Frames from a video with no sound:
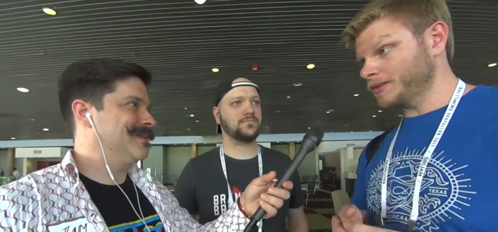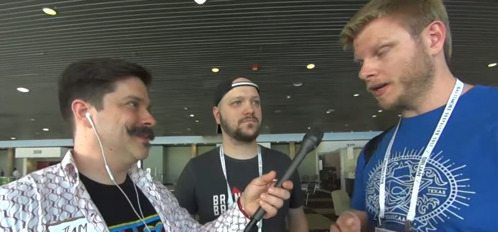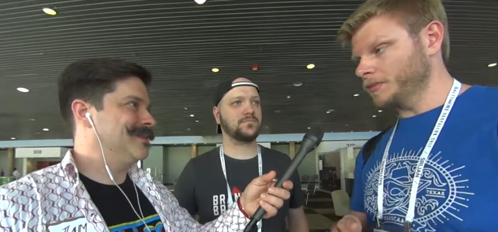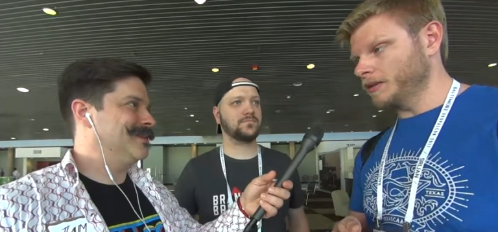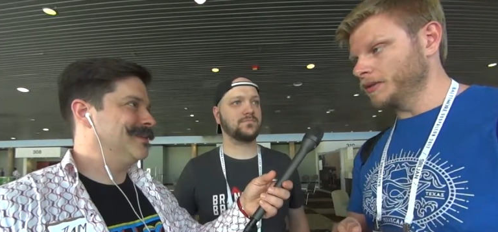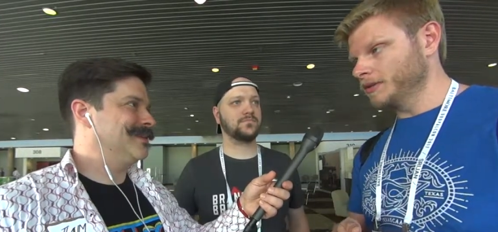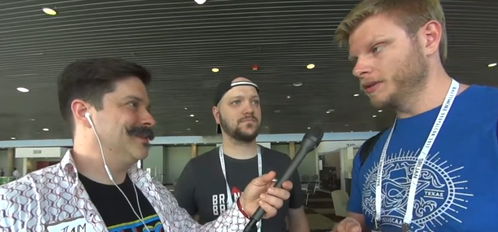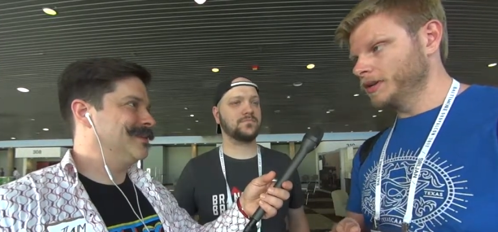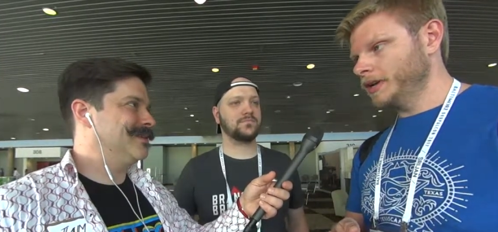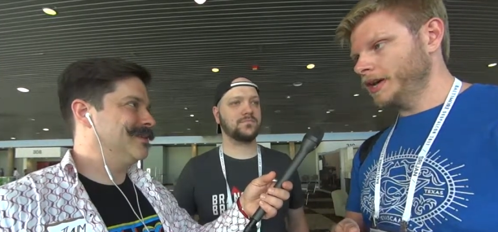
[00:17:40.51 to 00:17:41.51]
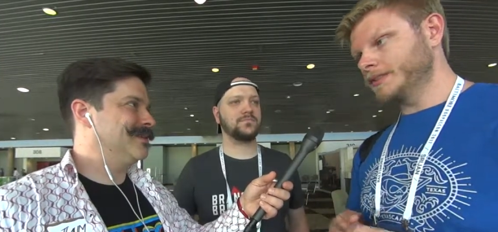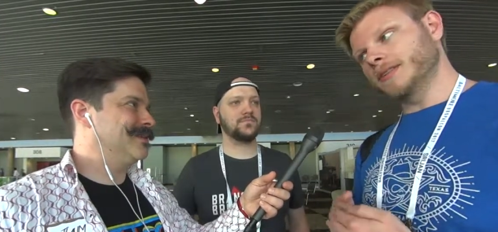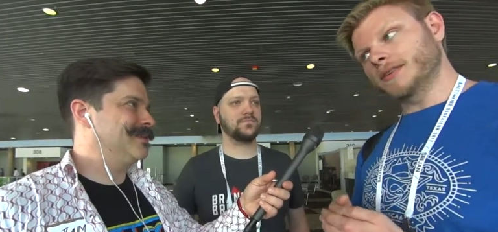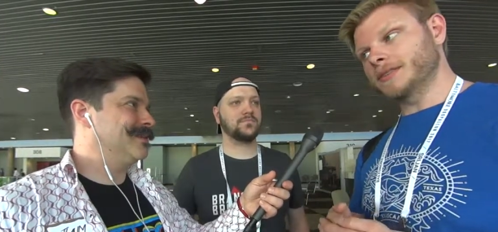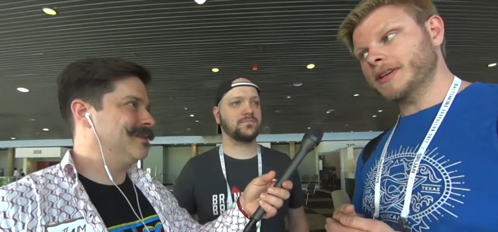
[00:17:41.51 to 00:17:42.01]
Speaker 1: same level. And
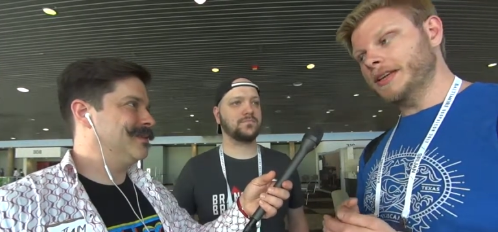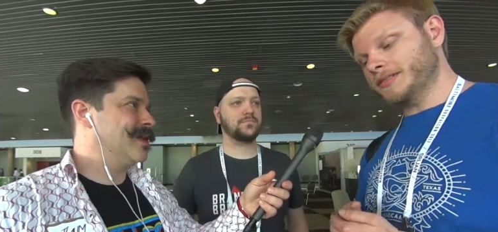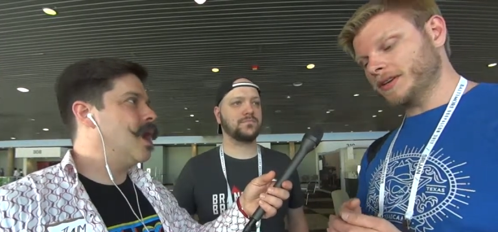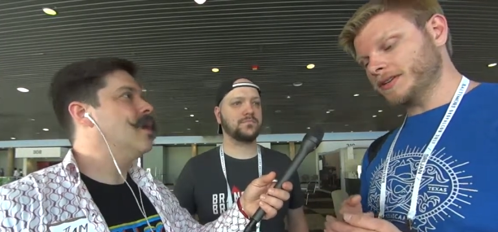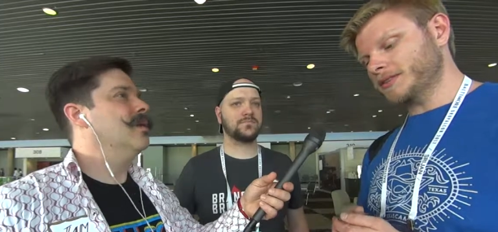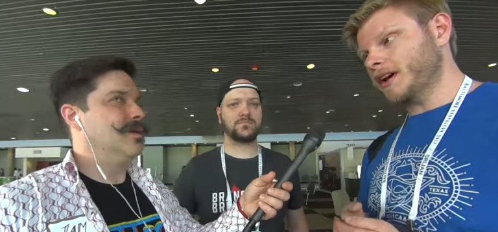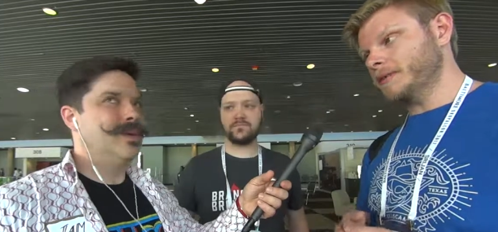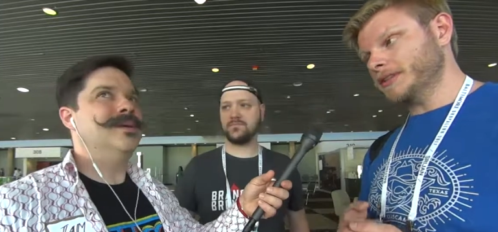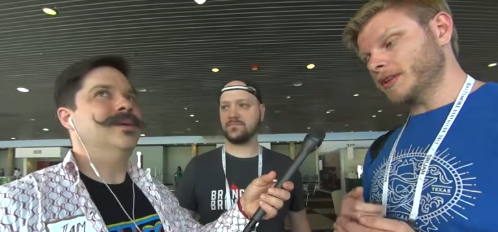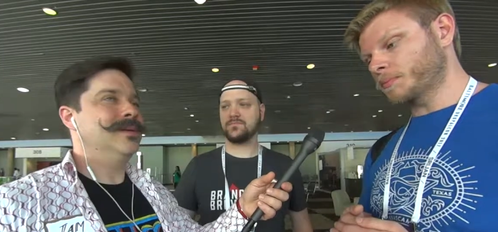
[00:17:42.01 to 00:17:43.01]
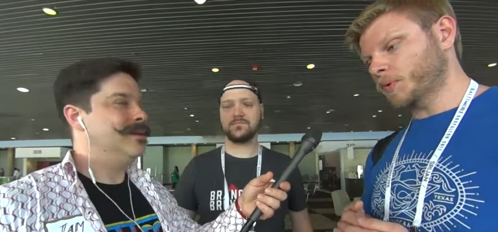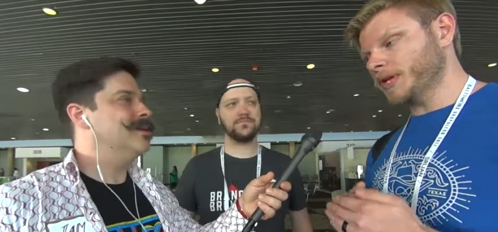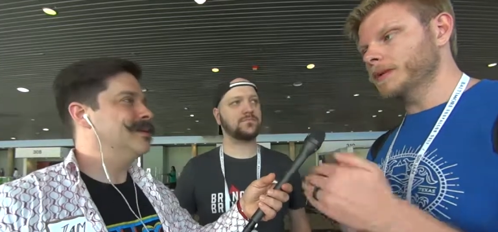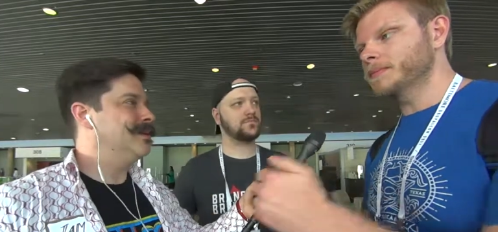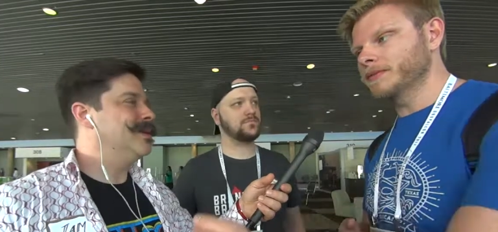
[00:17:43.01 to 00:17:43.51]
so there's, it's going to stop, it's going to
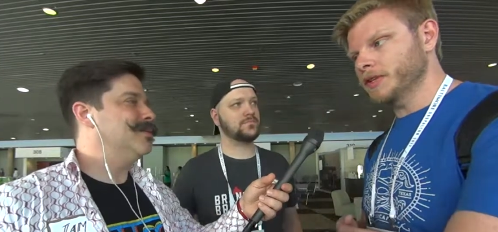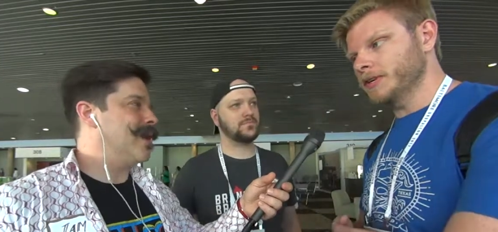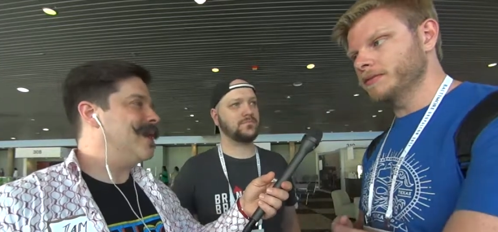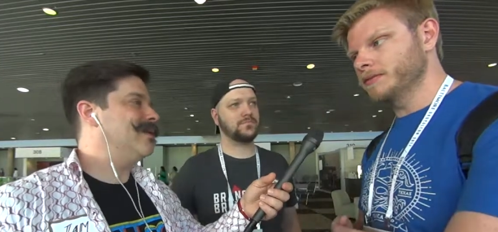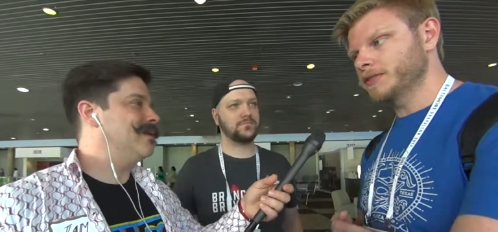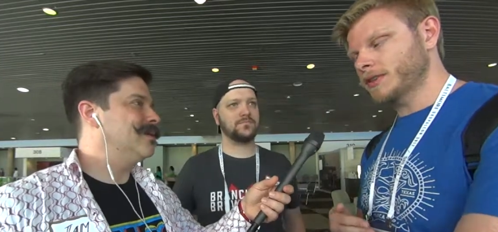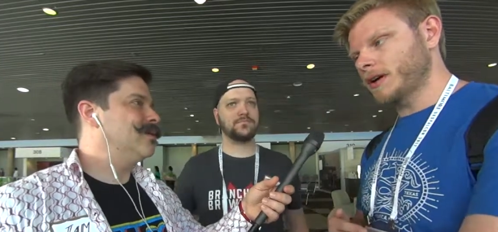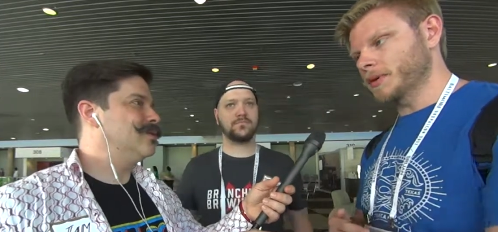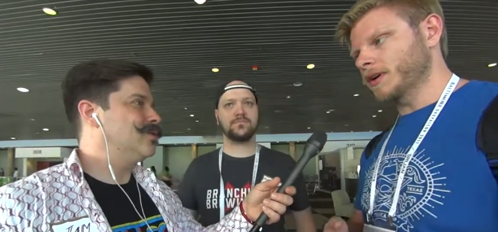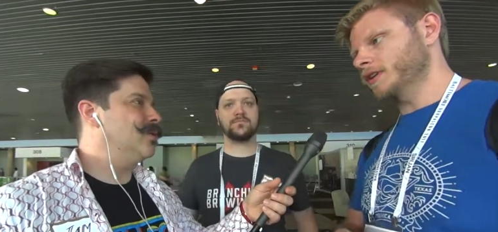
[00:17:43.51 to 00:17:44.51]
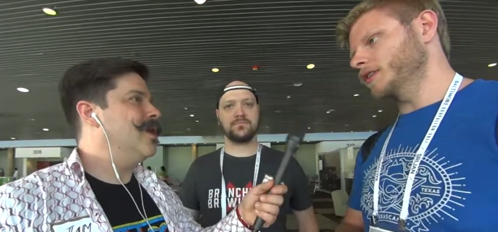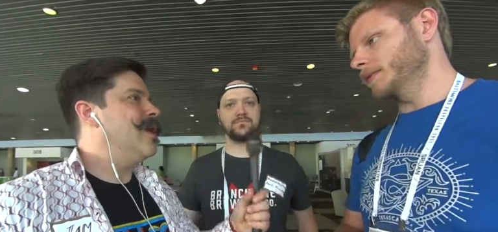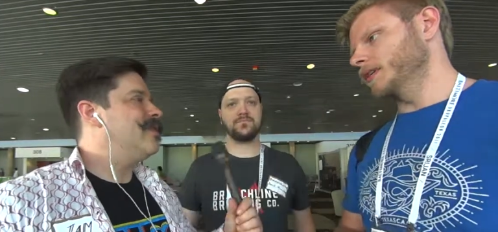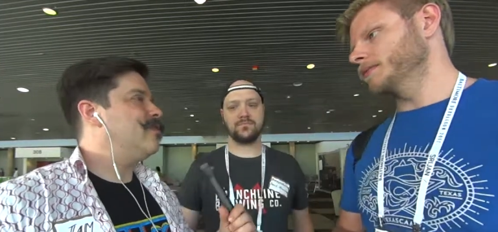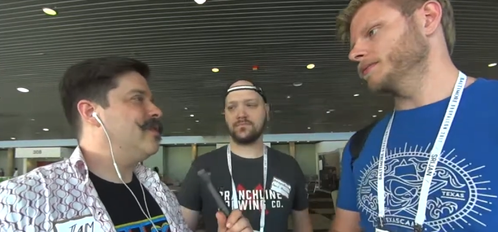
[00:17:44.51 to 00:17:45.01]
preemptively right. stop an sure.
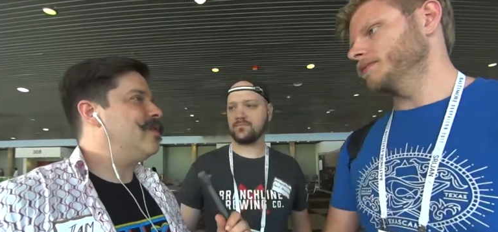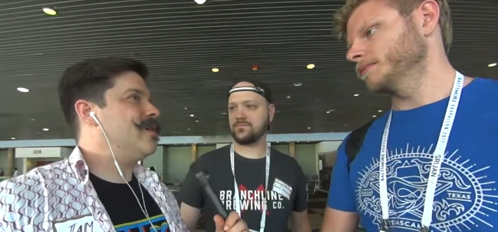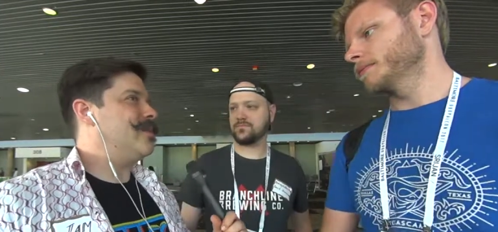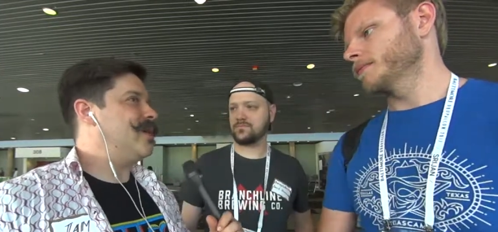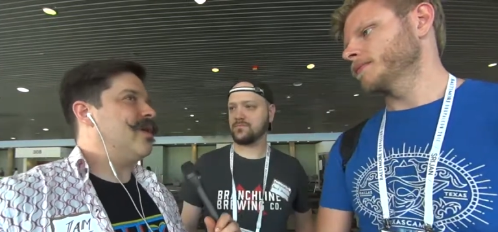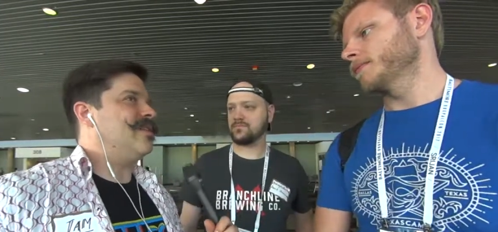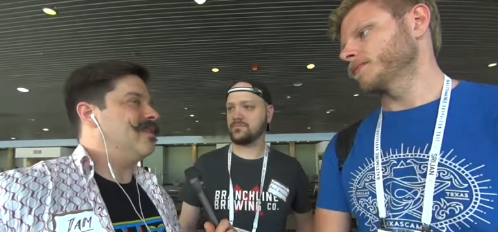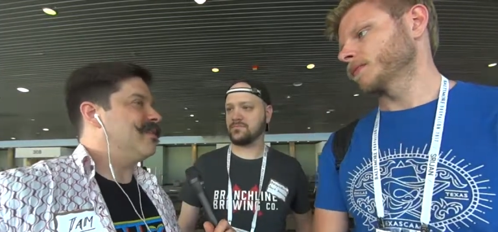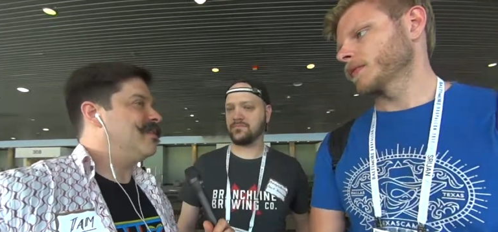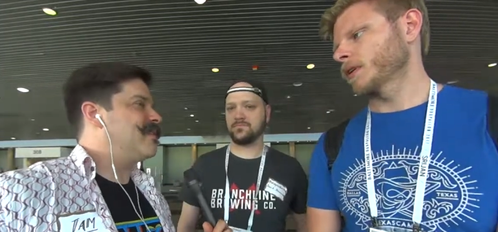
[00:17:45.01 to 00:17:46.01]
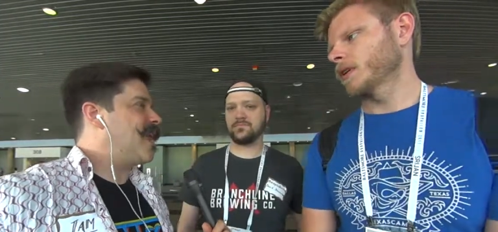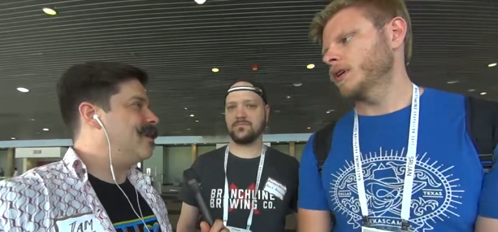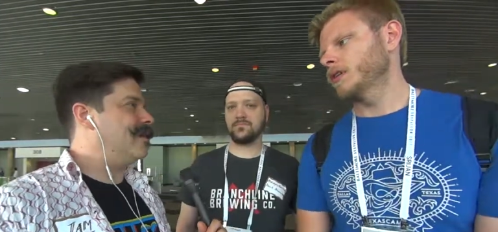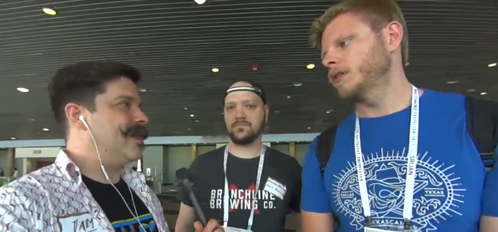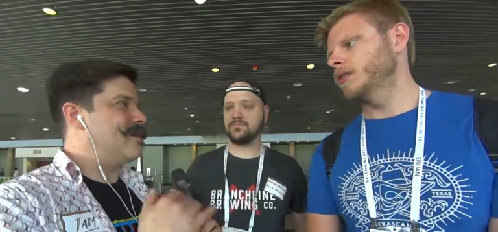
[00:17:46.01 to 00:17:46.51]
argument.
Speaker 2: There are still going to be questions of
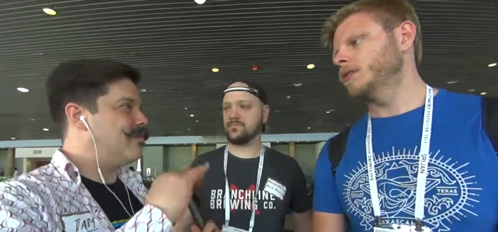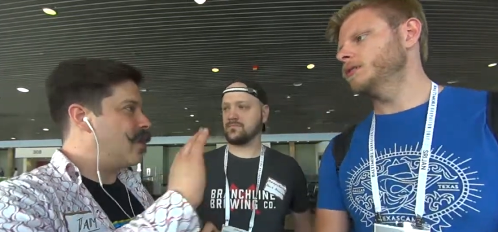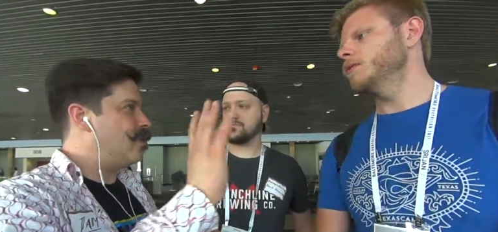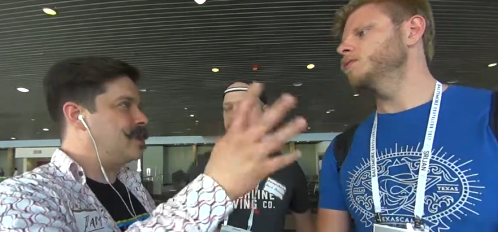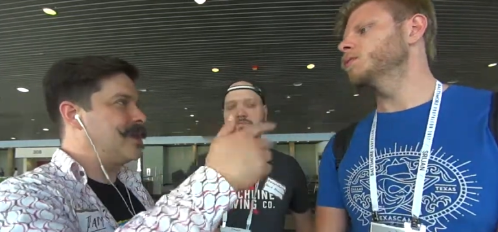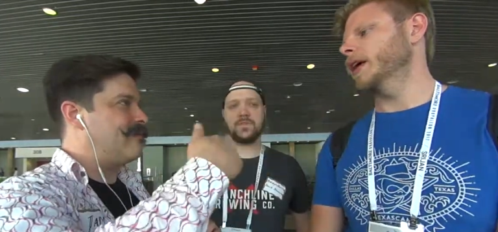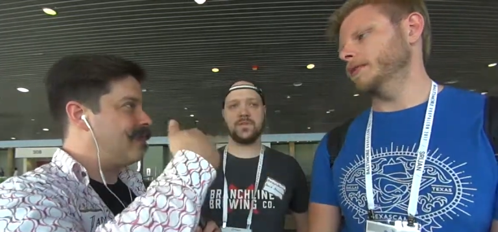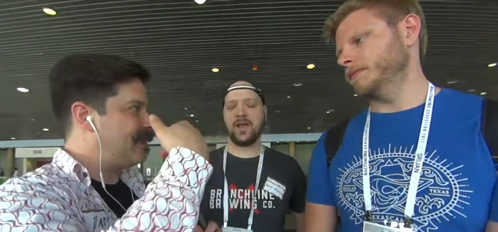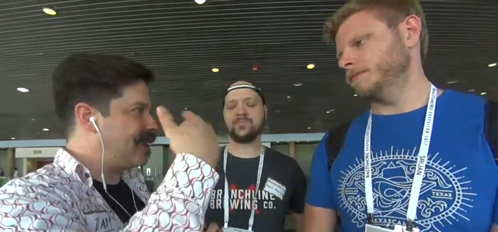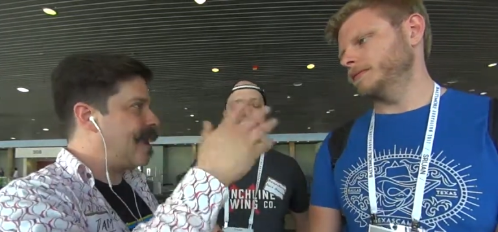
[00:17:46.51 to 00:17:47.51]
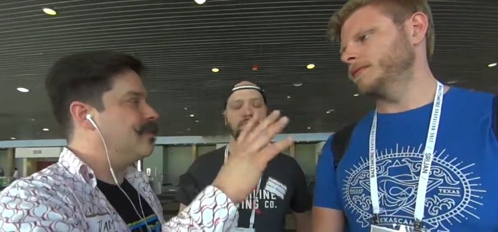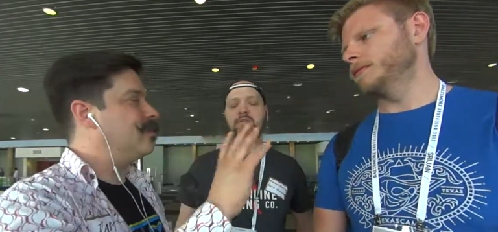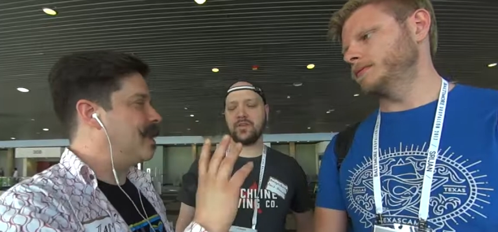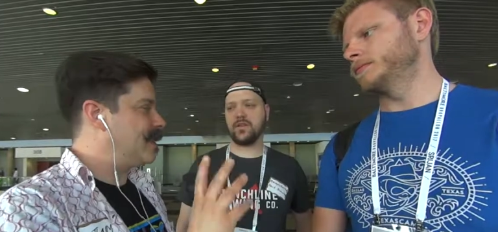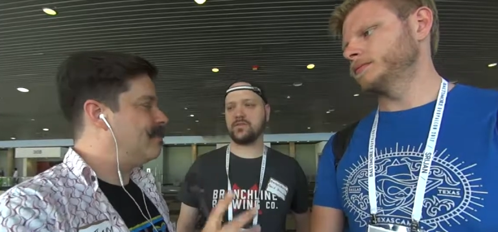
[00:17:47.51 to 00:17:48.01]
style and approach and right. everything Absolutely, else,
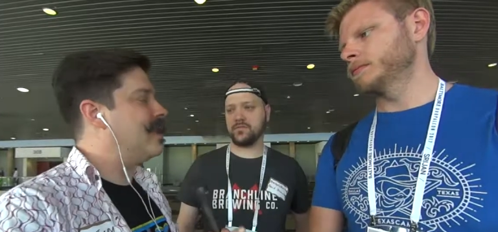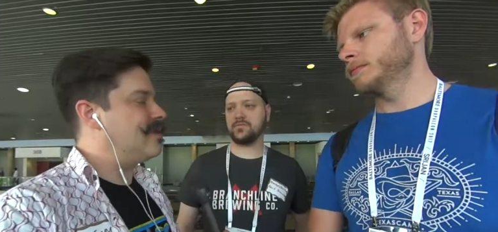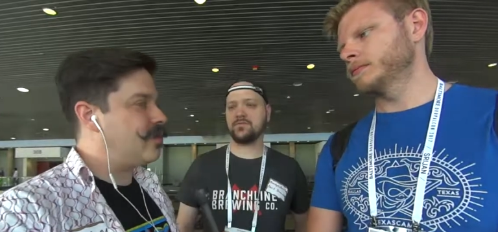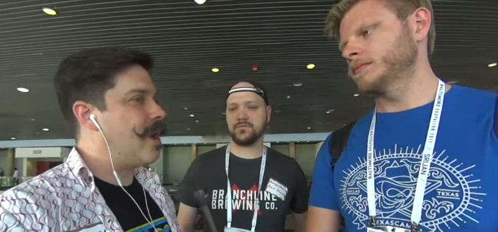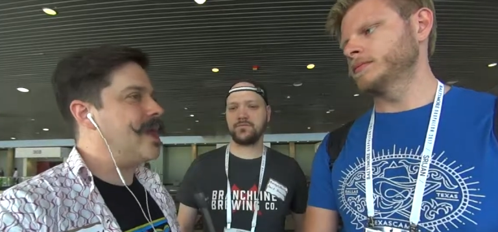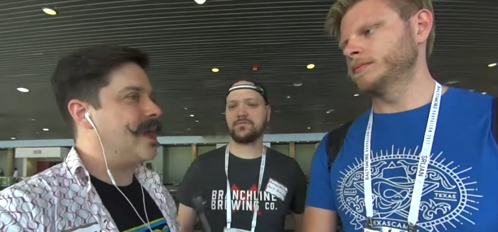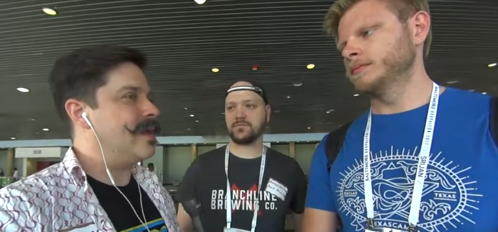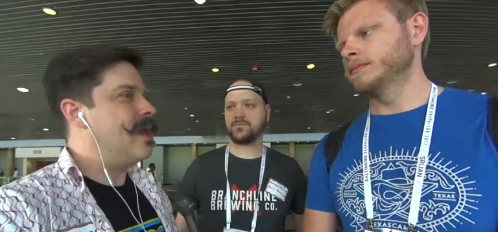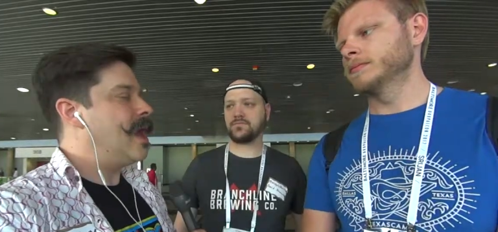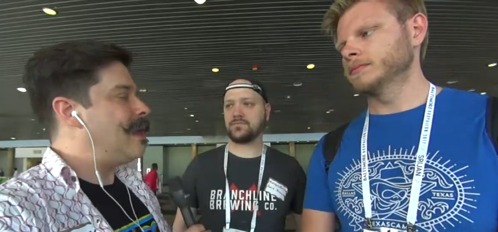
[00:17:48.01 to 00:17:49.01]
but, yes. but sure, I get it.